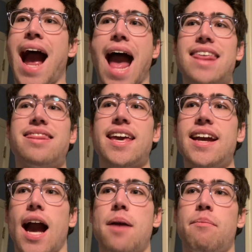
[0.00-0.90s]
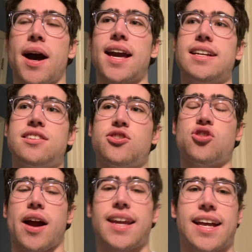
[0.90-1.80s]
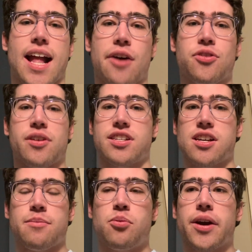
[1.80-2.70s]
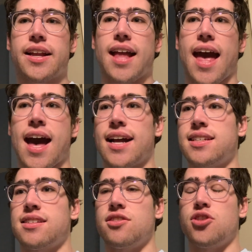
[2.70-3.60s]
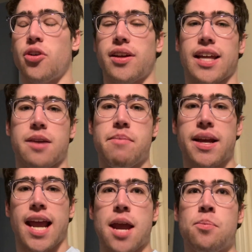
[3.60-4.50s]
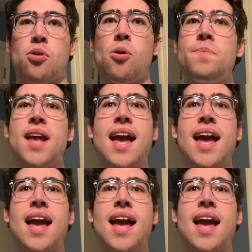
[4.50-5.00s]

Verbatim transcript: I think I might try to get out there at some point at during like mid-April,